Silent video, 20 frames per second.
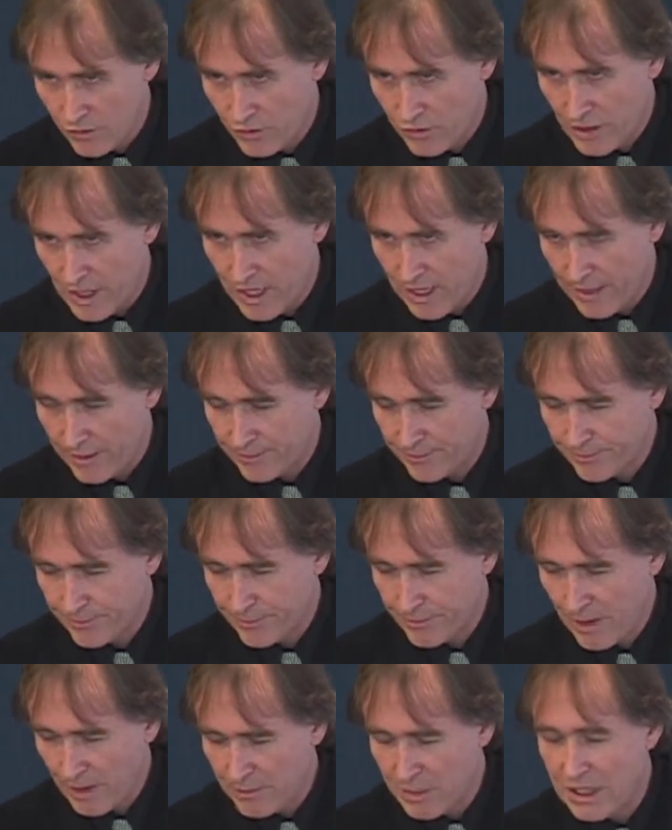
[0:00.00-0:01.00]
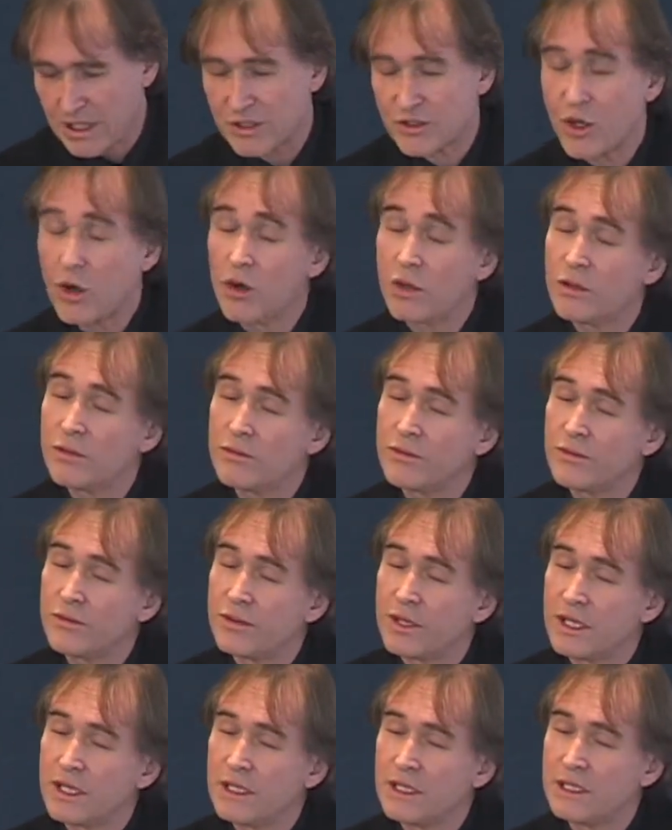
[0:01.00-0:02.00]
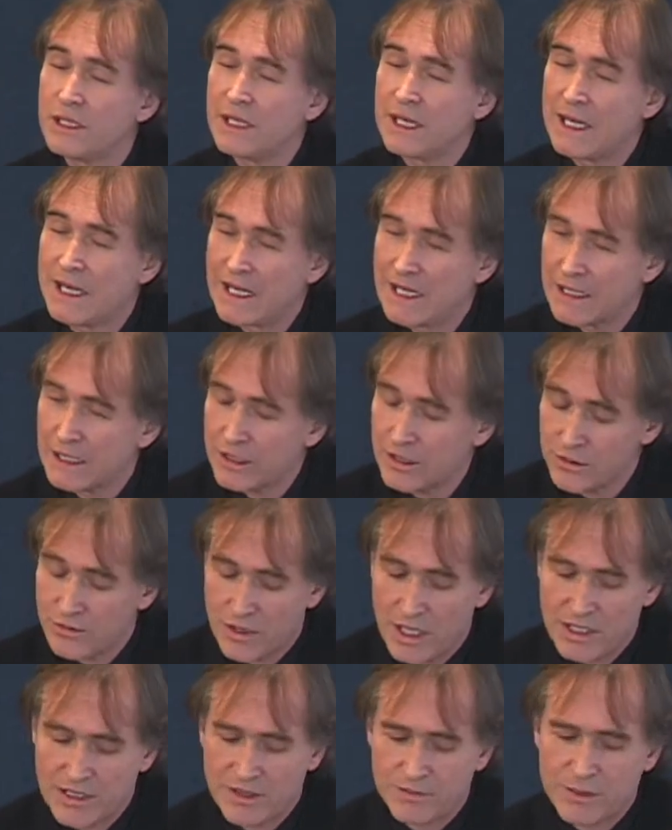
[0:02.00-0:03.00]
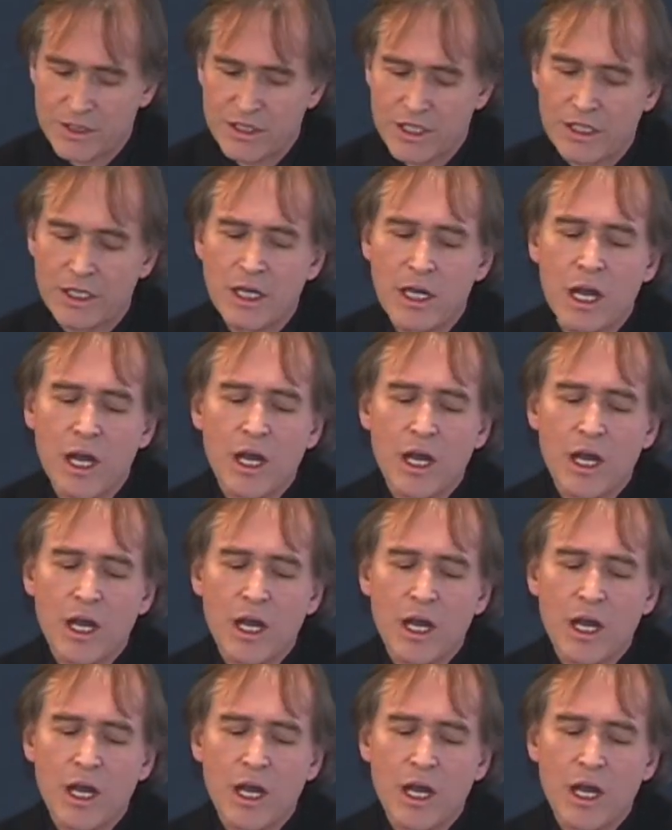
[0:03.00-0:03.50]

pills, all of the clinical trials that have been done,